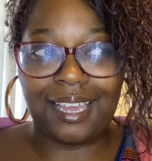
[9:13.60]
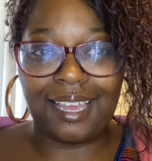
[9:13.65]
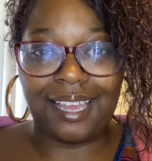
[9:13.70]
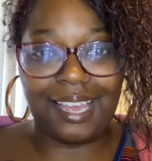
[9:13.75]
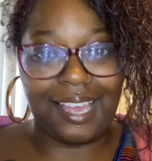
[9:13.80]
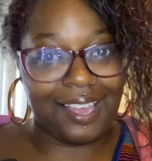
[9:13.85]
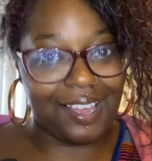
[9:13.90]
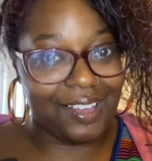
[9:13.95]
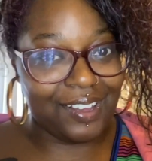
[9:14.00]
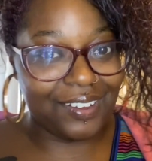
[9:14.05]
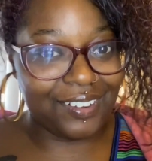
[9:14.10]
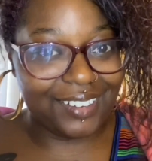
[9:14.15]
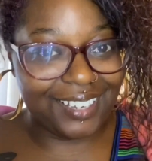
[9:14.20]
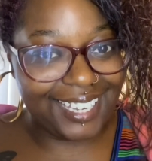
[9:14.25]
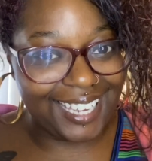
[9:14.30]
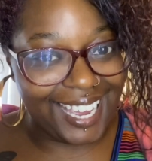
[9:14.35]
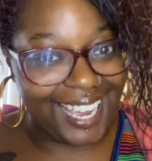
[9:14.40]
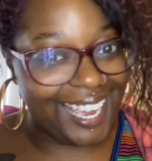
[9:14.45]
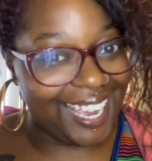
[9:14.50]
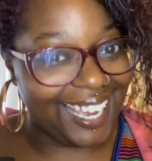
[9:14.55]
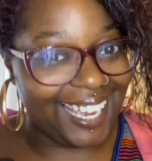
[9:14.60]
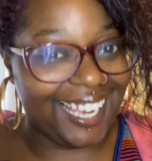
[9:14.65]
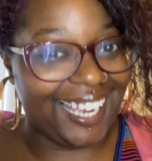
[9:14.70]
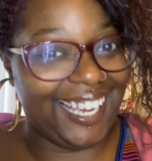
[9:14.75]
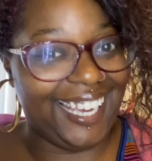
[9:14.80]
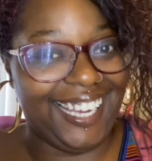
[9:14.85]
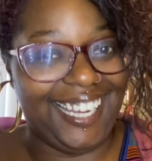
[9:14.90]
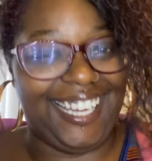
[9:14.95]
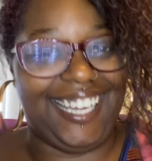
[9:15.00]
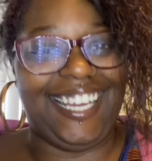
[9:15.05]

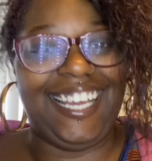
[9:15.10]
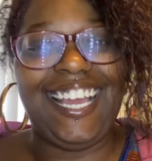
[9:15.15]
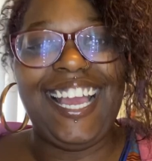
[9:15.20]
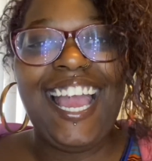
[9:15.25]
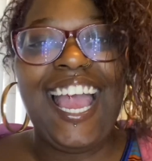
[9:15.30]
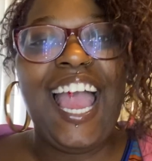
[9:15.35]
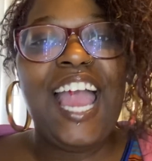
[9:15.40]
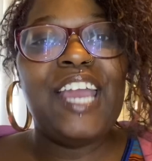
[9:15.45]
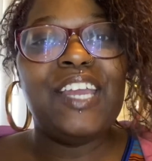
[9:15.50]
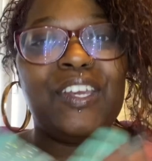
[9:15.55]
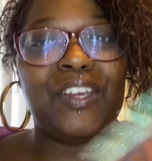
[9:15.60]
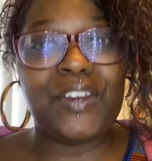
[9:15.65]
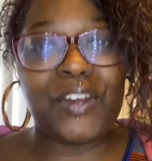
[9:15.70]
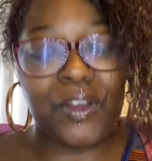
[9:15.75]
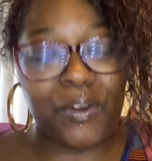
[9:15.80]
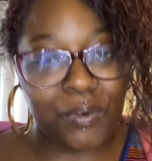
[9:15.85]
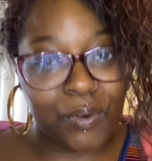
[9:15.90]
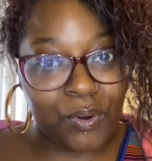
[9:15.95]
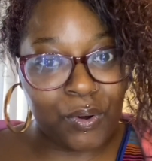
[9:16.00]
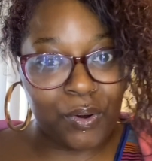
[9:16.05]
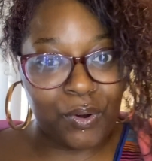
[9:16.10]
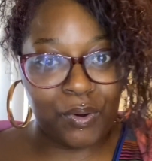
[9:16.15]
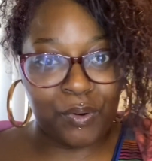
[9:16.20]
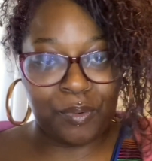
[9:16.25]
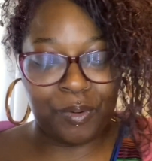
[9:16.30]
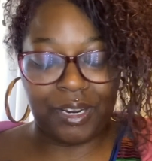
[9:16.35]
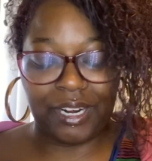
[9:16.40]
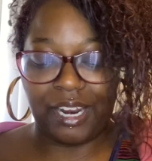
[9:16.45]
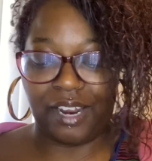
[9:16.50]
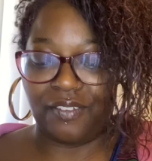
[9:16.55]
okay, you know, cool,
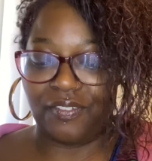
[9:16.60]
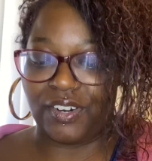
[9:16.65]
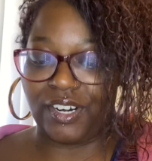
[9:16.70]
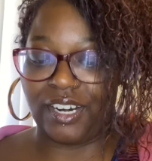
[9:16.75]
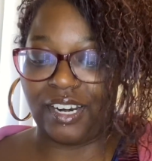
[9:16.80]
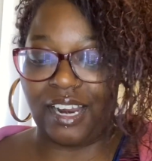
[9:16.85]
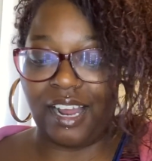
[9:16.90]
whatever.